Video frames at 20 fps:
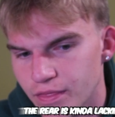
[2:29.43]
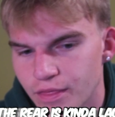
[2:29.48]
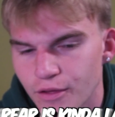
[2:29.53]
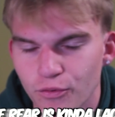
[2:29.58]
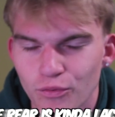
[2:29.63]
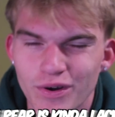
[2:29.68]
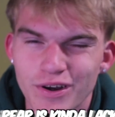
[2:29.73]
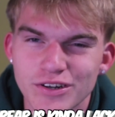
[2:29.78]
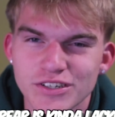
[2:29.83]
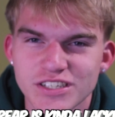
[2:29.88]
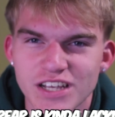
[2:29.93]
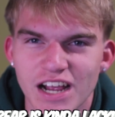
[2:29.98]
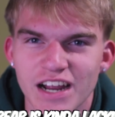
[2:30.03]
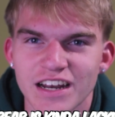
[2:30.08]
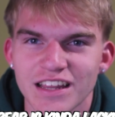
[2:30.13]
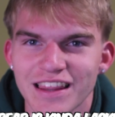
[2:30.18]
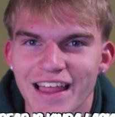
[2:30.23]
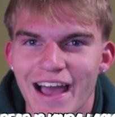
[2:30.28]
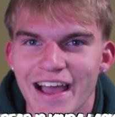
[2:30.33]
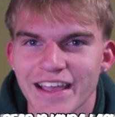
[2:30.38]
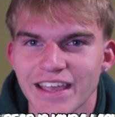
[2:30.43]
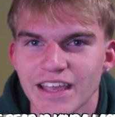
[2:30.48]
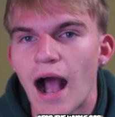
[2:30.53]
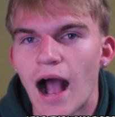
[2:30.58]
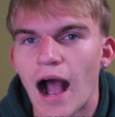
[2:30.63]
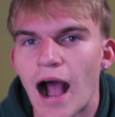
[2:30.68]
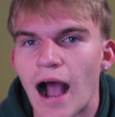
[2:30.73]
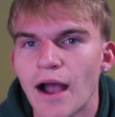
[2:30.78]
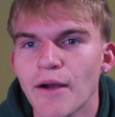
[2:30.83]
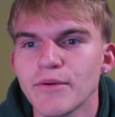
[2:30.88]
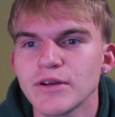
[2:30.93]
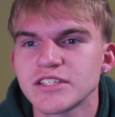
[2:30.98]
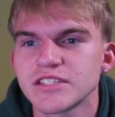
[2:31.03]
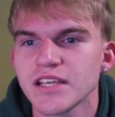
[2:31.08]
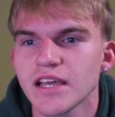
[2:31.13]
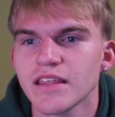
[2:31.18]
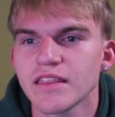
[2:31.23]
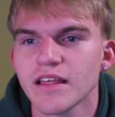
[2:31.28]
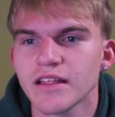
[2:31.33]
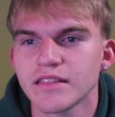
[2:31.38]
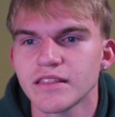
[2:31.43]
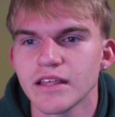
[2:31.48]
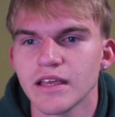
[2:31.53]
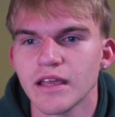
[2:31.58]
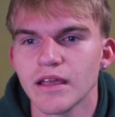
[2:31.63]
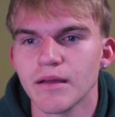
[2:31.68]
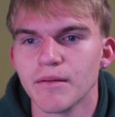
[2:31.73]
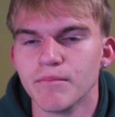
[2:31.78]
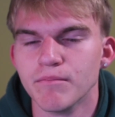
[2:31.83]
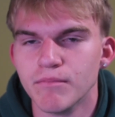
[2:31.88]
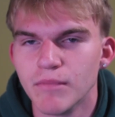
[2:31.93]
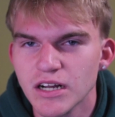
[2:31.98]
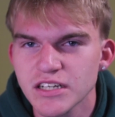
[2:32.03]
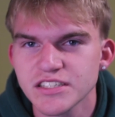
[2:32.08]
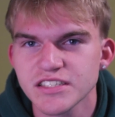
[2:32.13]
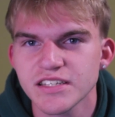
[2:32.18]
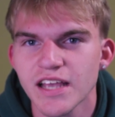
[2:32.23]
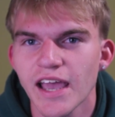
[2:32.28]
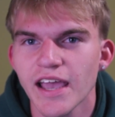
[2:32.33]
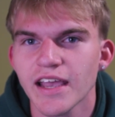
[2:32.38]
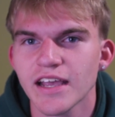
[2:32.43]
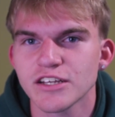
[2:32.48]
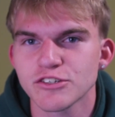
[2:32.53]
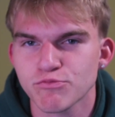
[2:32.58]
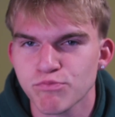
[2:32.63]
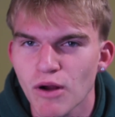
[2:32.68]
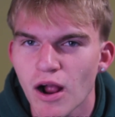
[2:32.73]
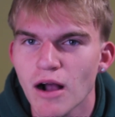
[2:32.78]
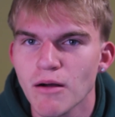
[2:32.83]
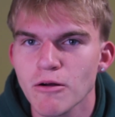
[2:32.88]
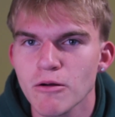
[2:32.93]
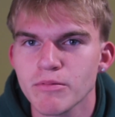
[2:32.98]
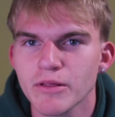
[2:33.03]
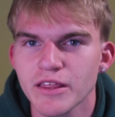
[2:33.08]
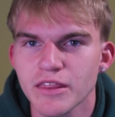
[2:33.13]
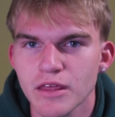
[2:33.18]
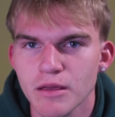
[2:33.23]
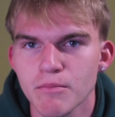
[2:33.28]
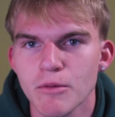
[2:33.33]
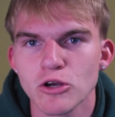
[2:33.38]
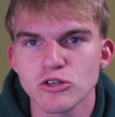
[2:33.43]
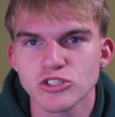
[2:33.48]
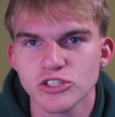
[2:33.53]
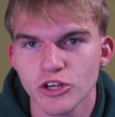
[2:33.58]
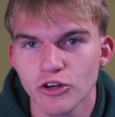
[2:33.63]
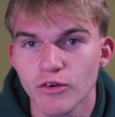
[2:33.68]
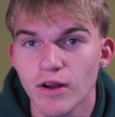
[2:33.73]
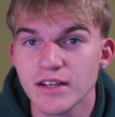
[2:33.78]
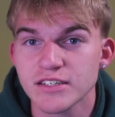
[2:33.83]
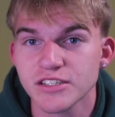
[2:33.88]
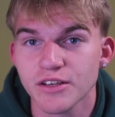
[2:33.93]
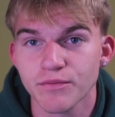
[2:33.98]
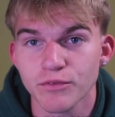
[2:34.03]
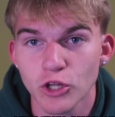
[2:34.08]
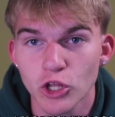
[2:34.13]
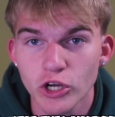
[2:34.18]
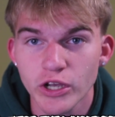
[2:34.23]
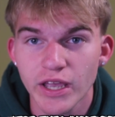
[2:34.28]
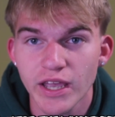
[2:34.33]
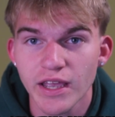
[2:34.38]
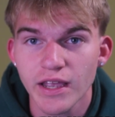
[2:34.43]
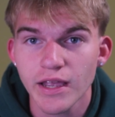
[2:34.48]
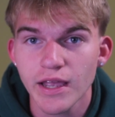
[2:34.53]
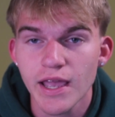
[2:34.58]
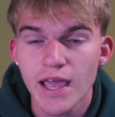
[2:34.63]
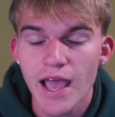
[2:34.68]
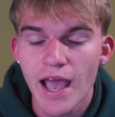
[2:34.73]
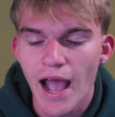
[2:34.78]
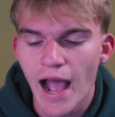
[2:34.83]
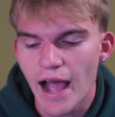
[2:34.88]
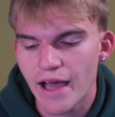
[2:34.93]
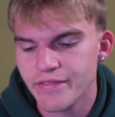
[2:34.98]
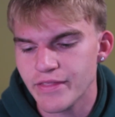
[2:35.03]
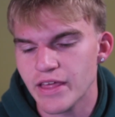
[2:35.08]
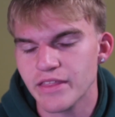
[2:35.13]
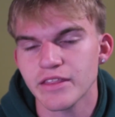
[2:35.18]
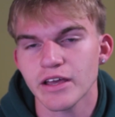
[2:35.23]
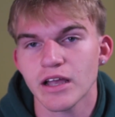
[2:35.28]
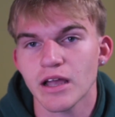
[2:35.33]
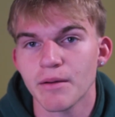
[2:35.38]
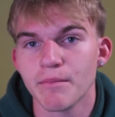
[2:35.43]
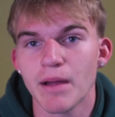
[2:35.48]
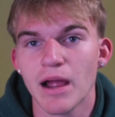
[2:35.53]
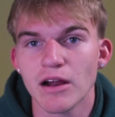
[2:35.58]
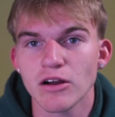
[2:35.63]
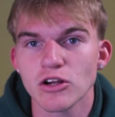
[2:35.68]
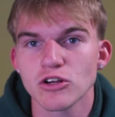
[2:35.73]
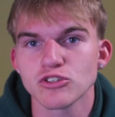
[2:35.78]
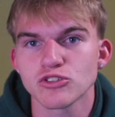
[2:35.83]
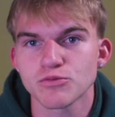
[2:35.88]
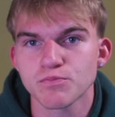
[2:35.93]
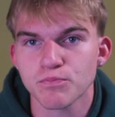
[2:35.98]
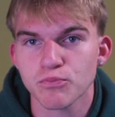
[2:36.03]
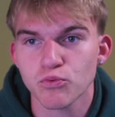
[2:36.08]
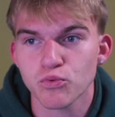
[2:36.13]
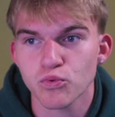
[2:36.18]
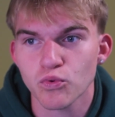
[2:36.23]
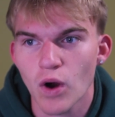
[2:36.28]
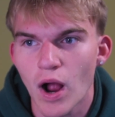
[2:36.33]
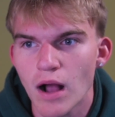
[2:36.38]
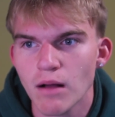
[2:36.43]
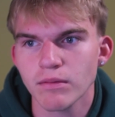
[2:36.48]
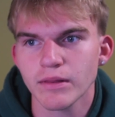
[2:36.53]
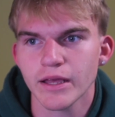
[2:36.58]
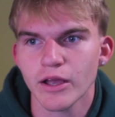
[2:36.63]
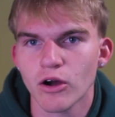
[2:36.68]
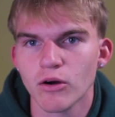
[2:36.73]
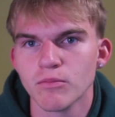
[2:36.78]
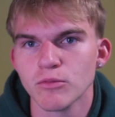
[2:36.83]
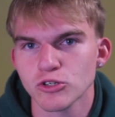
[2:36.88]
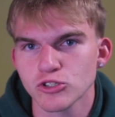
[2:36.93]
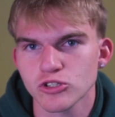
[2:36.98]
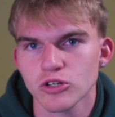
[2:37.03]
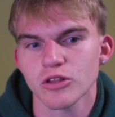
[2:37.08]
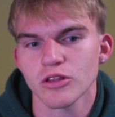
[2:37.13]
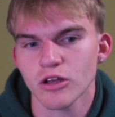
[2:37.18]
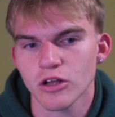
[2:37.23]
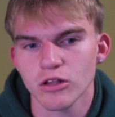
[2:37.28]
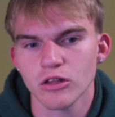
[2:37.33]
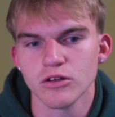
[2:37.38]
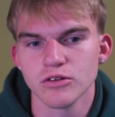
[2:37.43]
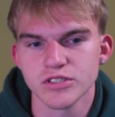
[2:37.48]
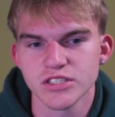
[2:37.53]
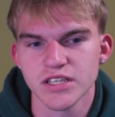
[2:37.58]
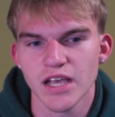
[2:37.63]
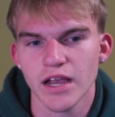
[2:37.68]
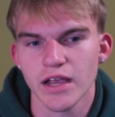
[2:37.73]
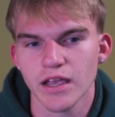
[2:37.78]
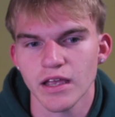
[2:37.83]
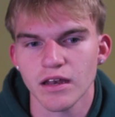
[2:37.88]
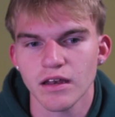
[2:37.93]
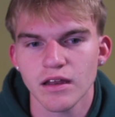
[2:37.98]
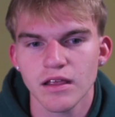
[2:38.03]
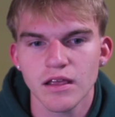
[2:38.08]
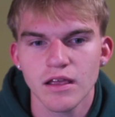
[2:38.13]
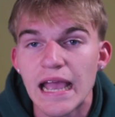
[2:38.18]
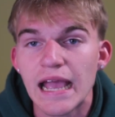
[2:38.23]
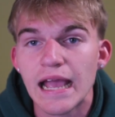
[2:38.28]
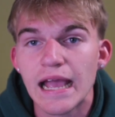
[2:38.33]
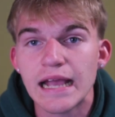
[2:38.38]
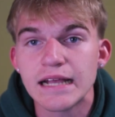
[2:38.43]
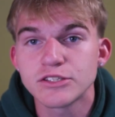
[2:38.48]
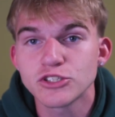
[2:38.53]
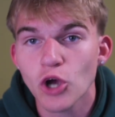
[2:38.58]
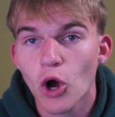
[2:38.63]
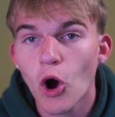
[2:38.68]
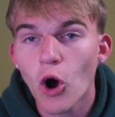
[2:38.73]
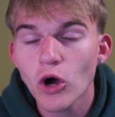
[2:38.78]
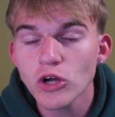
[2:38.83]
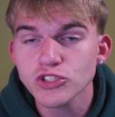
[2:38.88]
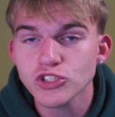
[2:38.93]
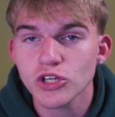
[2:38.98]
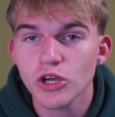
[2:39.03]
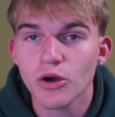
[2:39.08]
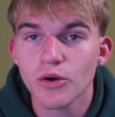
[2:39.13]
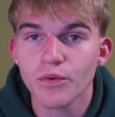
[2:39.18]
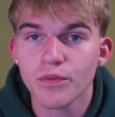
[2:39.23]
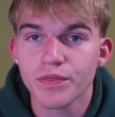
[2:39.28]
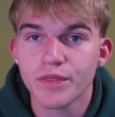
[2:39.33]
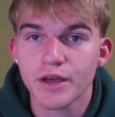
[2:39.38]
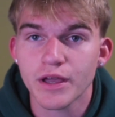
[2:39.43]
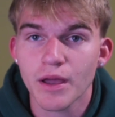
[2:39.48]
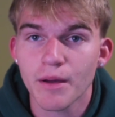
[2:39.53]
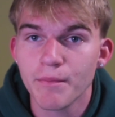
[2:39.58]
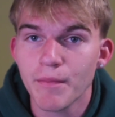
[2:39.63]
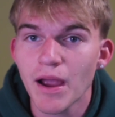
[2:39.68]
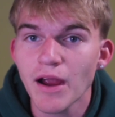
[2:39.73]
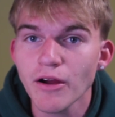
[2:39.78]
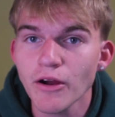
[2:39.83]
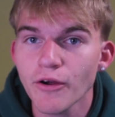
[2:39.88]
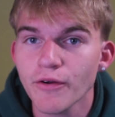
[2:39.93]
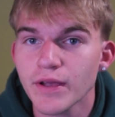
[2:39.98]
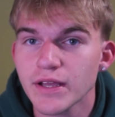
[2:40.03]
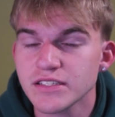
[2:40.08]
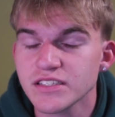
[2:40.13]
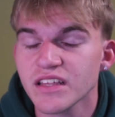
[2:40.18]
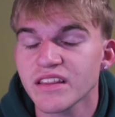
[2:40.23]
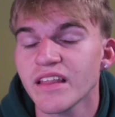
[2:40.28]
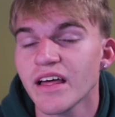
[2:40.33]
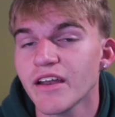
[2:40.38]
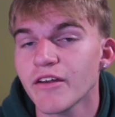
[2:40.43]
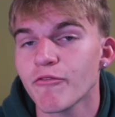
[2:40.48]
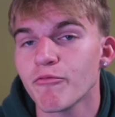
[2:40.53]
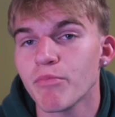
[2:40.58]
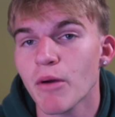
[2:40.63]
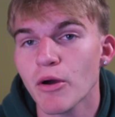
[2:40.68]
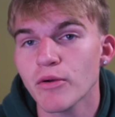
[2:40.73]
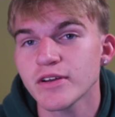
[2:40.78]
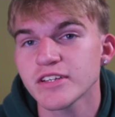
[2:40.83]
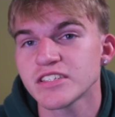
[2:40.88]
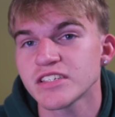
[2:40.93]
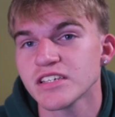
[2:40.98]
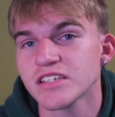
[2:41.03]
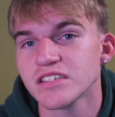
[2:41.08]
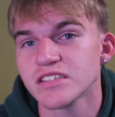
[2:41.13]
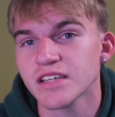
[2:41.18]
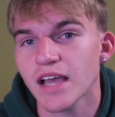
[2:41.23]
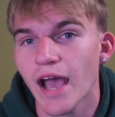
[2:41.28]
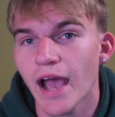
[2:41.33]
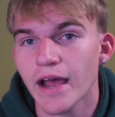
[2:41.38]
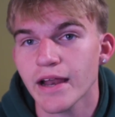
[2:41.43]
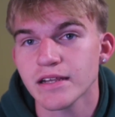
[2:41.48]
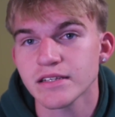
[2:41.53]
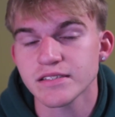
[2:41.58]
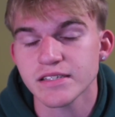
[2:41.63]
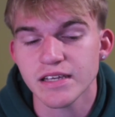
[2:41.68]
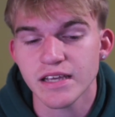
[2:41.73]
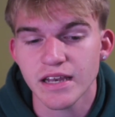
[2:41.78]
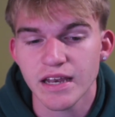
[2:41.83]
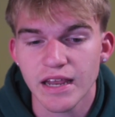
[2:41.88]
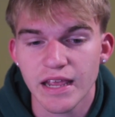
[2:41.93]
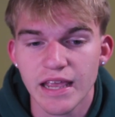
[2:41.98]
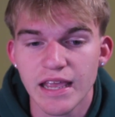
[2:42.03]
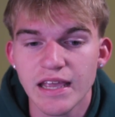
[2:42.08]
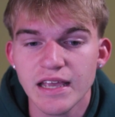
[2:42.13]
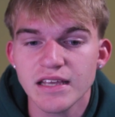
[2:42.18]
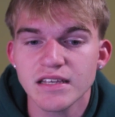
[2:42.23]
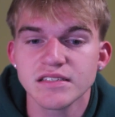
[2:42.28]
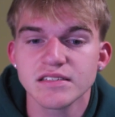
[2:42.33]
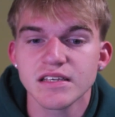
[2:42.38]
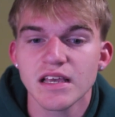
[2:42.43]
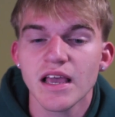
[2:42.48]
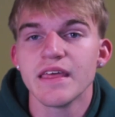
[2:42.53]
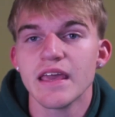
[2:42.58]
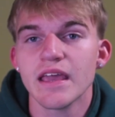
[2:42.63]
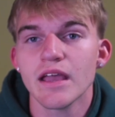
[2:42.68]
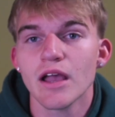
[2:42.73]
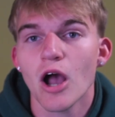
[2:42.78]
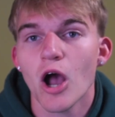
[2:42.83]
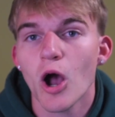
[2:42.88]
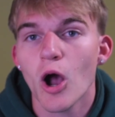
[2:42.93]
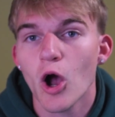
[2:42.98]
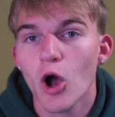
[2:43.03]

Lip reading: The rear's kind of lacking. I would say that the Mustang is probably the most aggressive looking, and then the Camaro's probably almost on the close second. It's also, the Camaro gets a lot of bonuses as it is the